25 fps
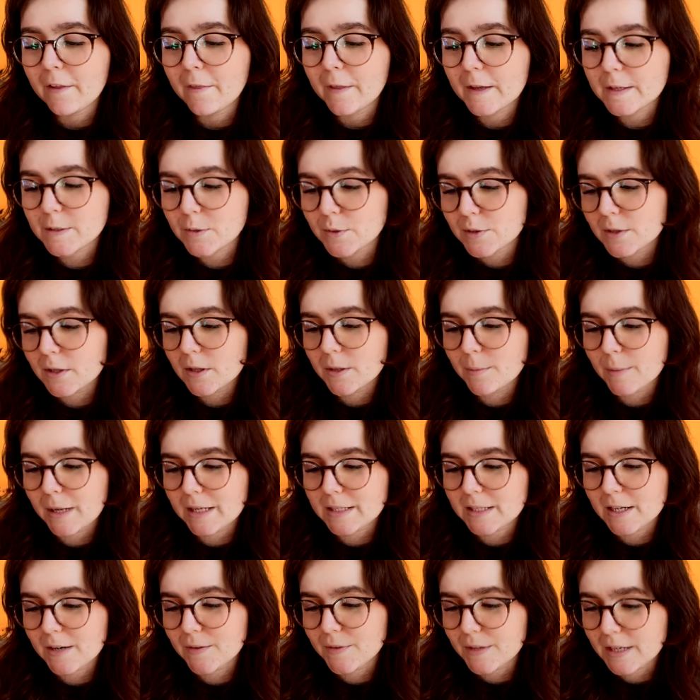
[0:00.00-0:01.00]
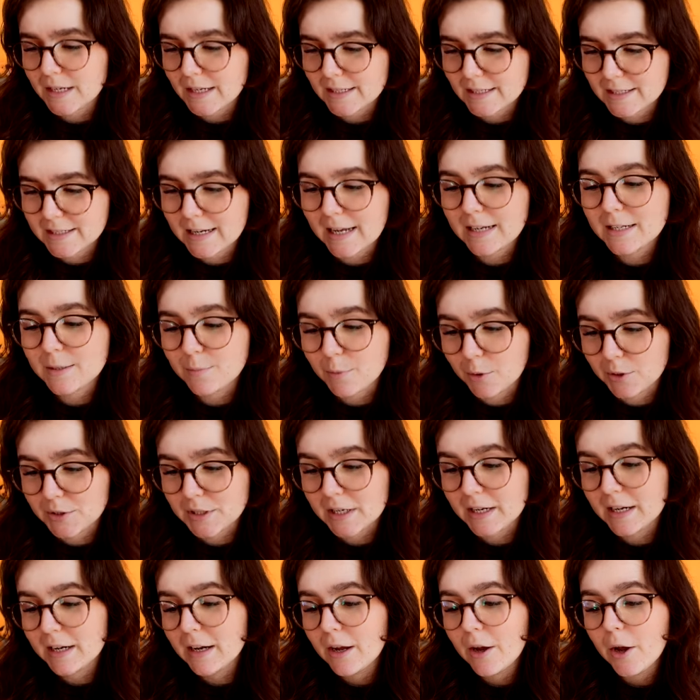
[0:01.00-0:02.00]
There's also the matter of the dead
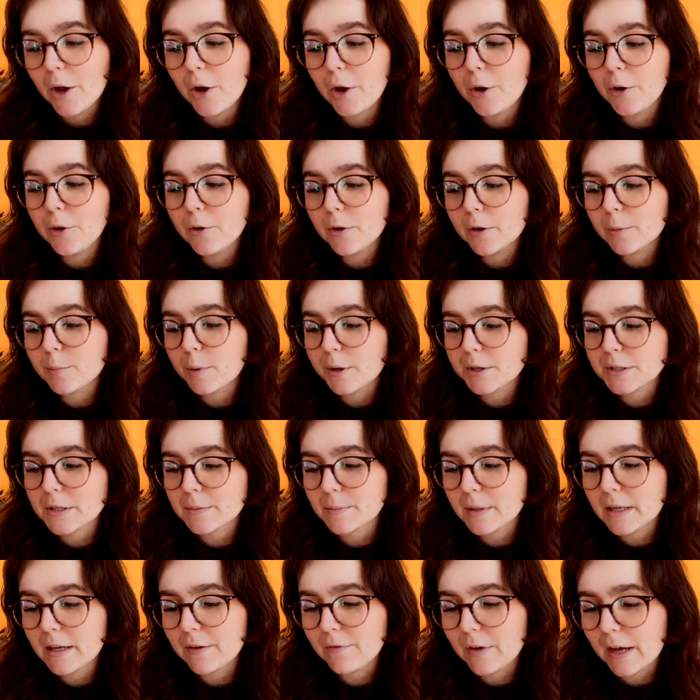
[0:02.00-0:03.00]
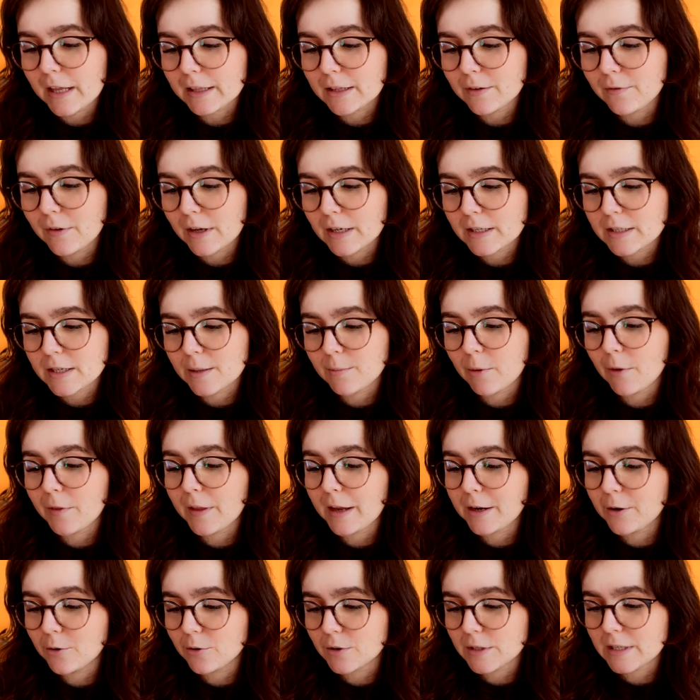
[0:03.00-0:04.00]
body. Who could possibly have had the victim on
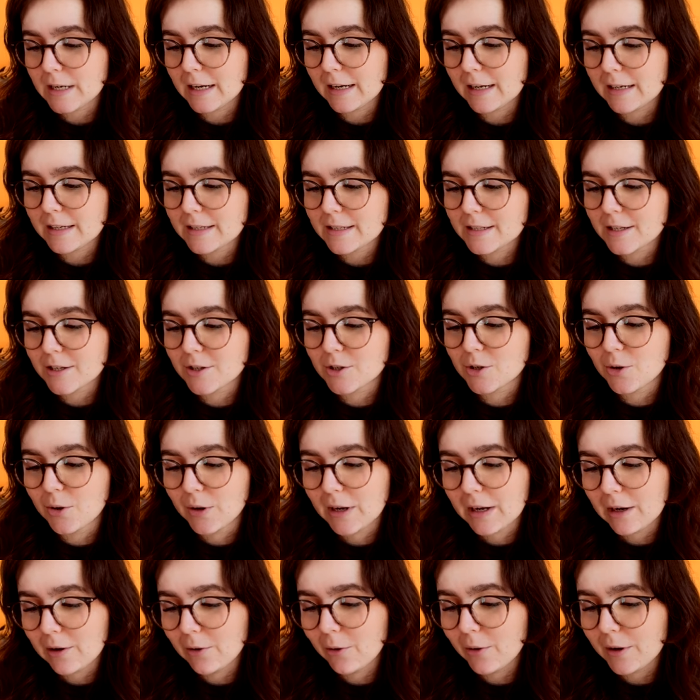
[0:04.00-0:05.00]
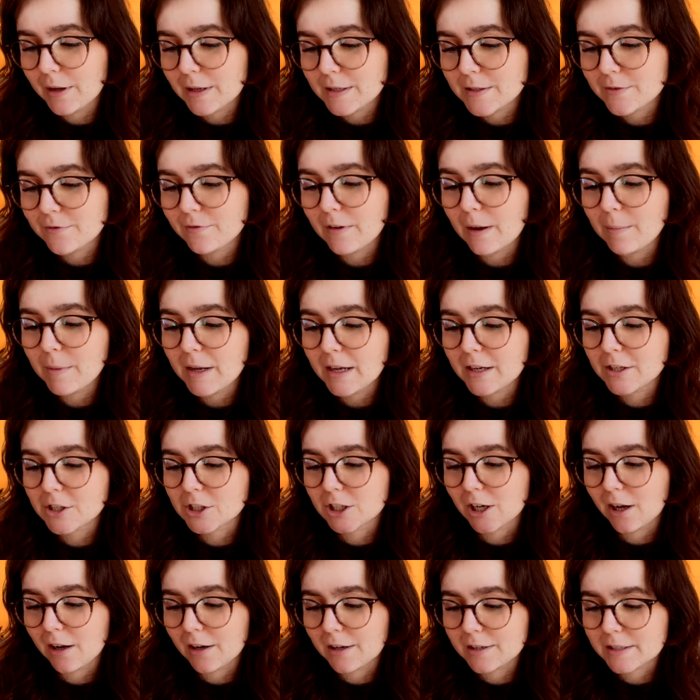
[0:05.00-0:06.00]
their naughty list? Join lawyers Femi and
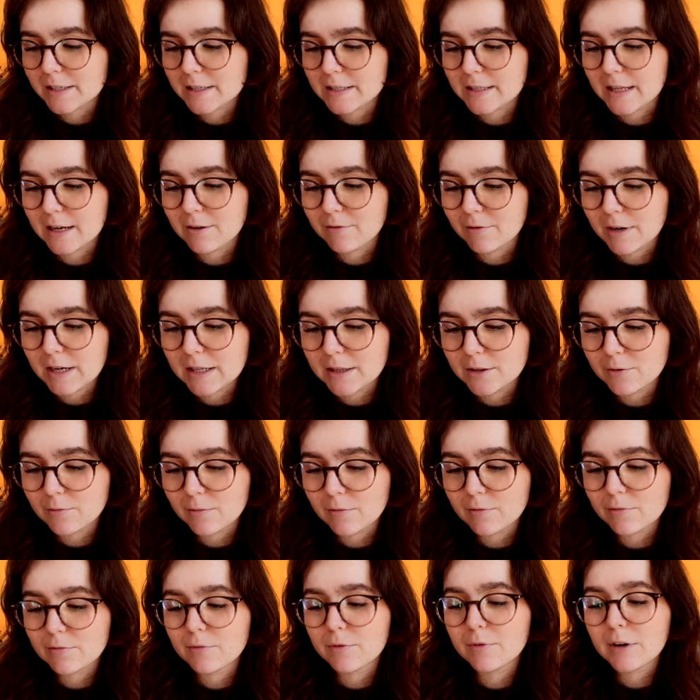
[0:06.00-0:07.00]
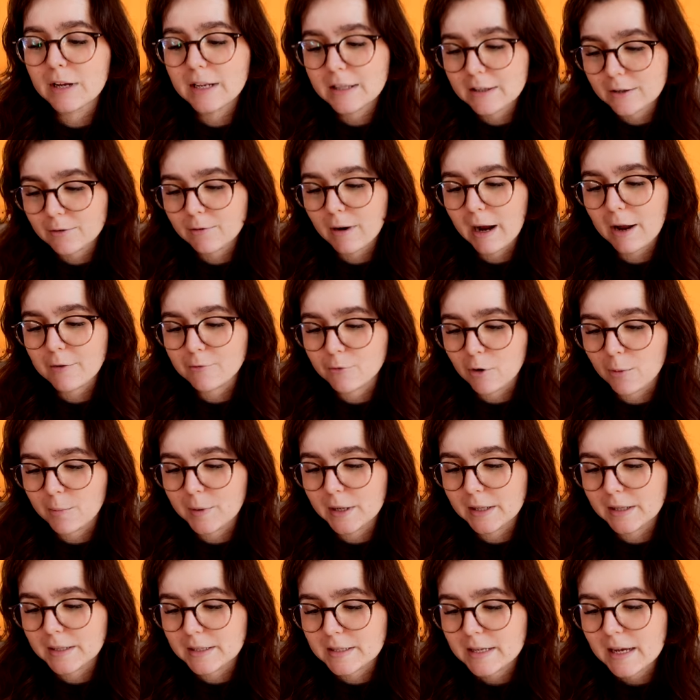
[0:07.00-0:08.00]
Charlotte as they read the round
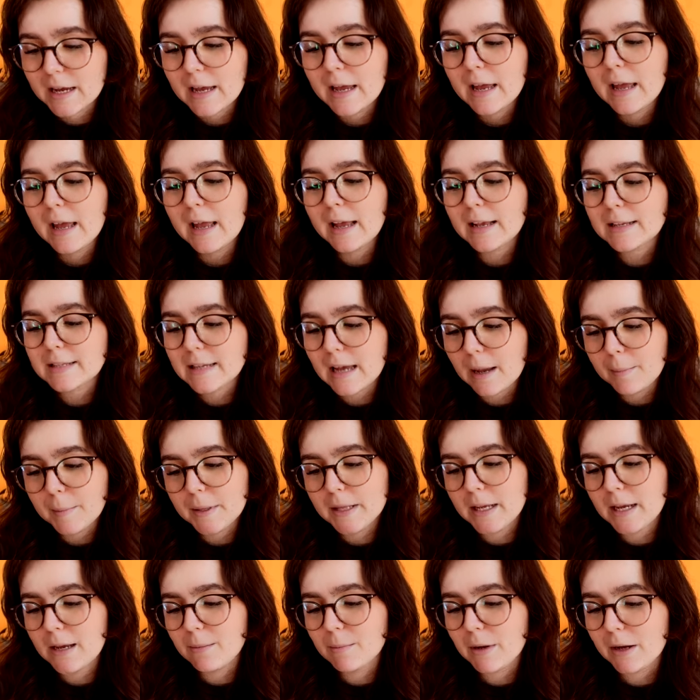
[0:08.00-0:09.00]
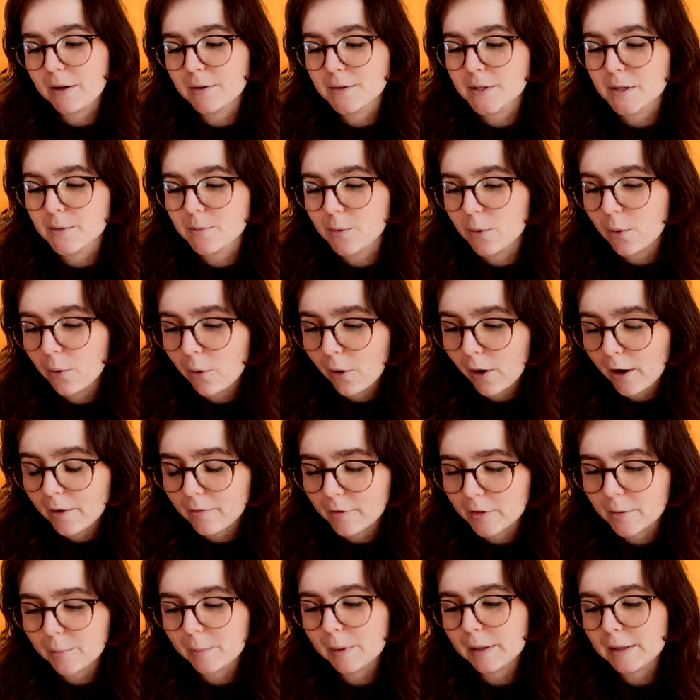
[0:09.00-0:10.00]
robins, examine the emails, and pore
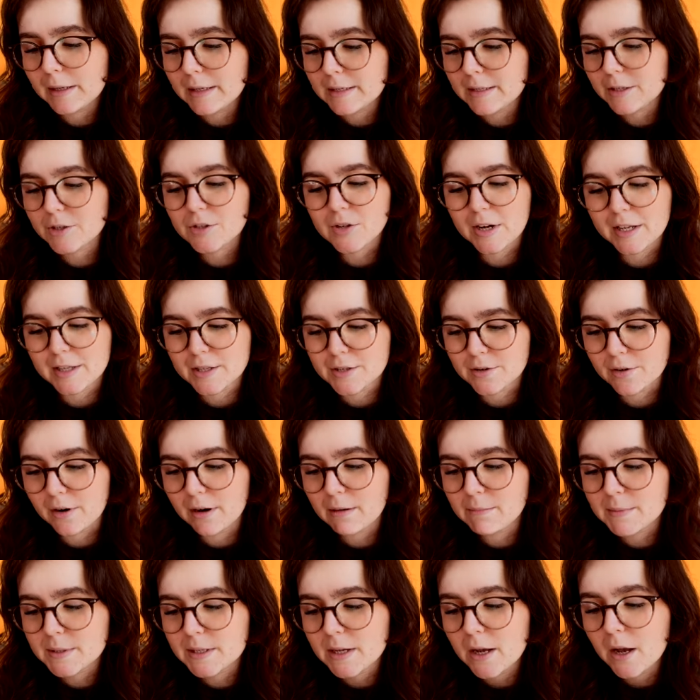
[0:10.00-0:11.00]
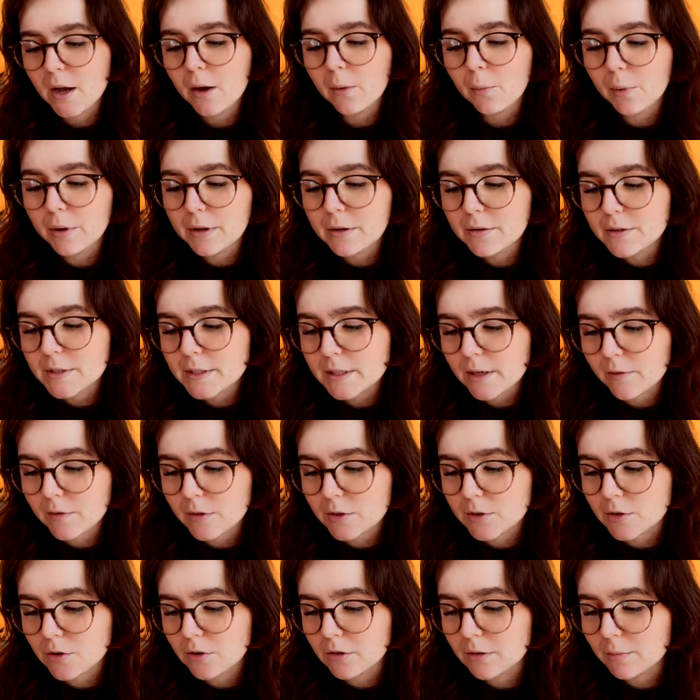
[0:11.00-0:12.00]
over the police transcripts. Will you discover
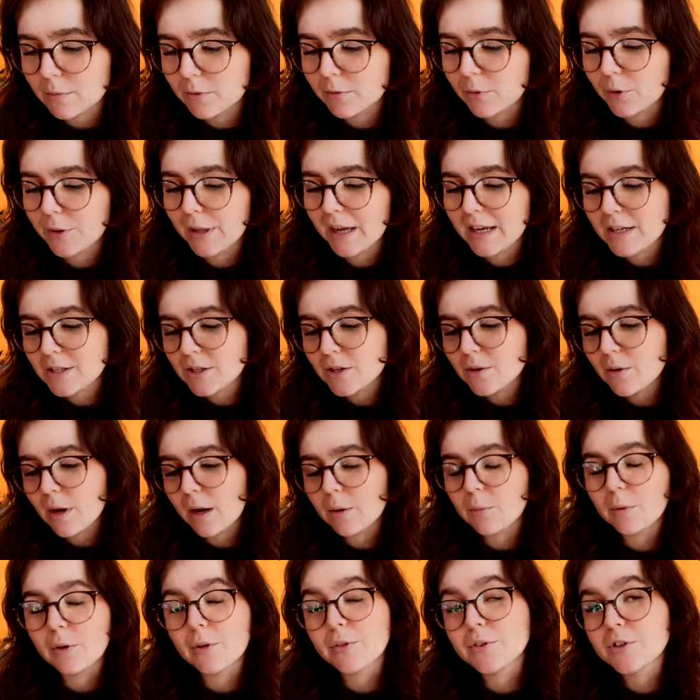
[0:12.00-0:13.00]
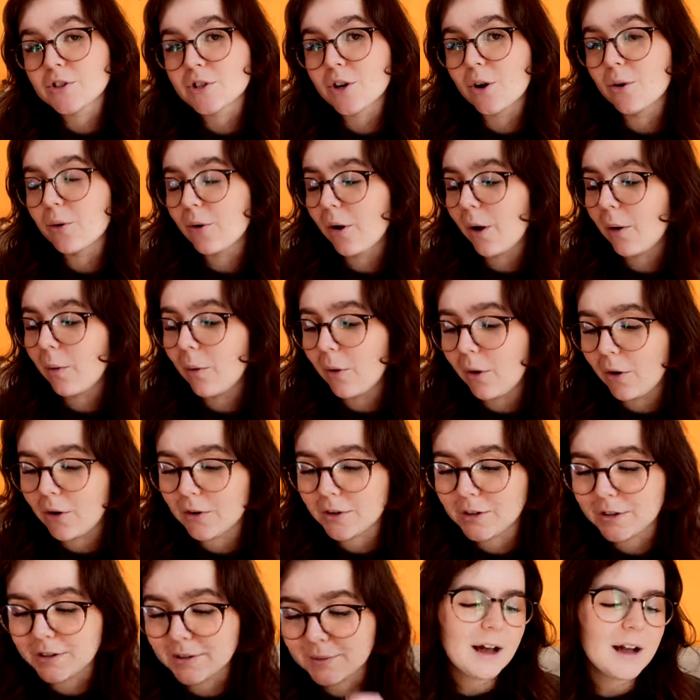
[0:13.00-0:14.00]
the truth before they do, and will the show go
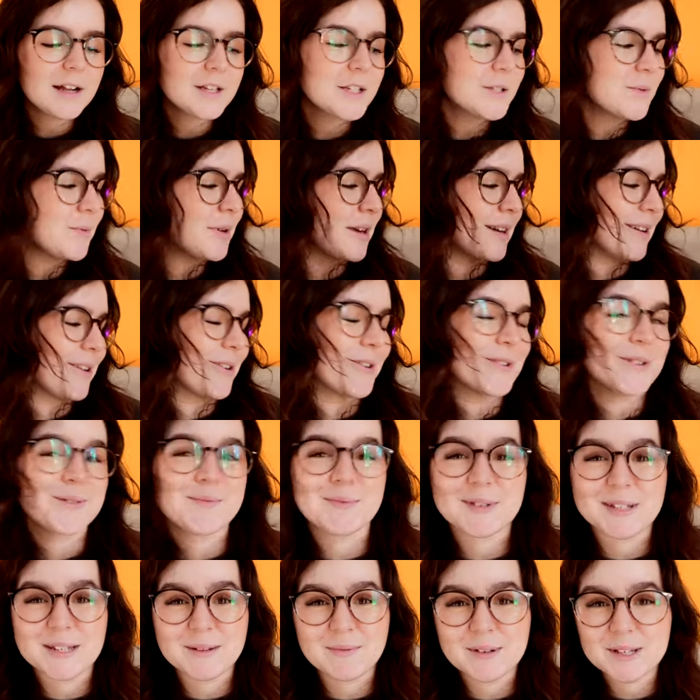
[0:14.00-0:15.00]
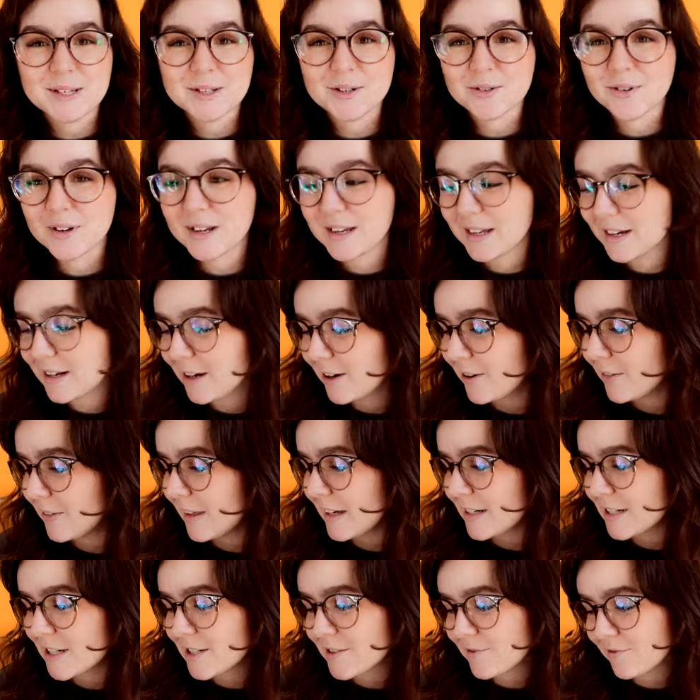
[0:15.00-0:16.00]
on? I just wanted a Christmassy mystery, you know?
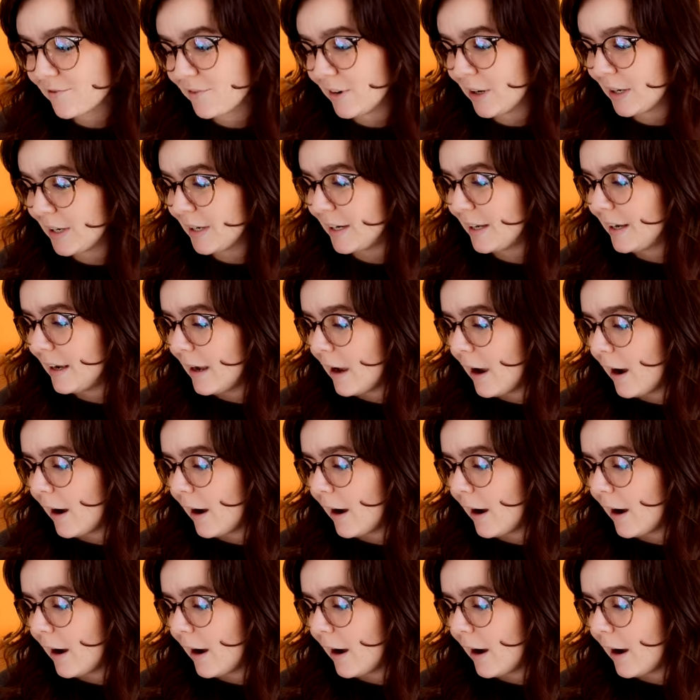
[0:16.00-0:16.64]
They're just fun.